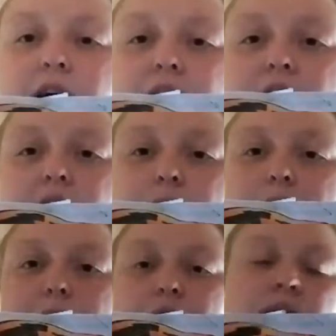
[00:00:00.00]
I gave them
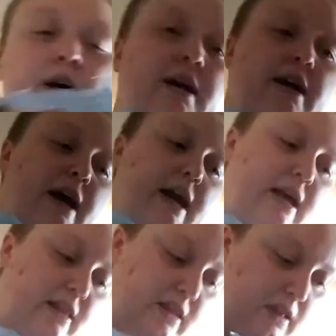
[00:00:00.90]
kibble.
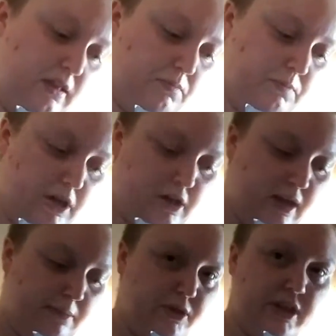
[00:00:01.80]
And this is the
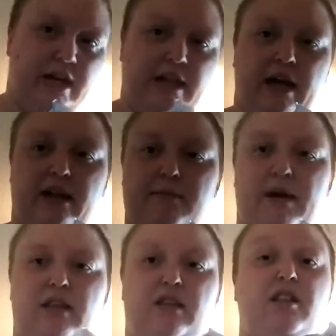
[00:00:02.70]
kibble that I like the
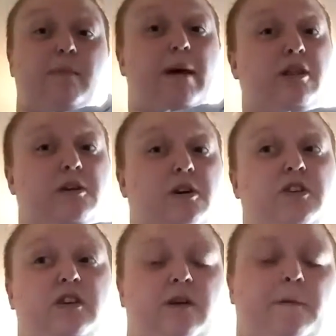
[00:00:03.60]
best. It smells good
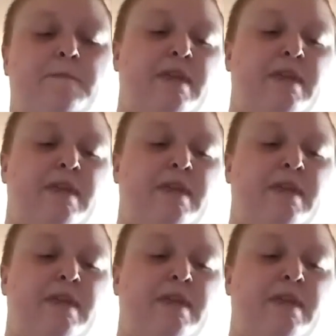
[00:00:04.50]
too.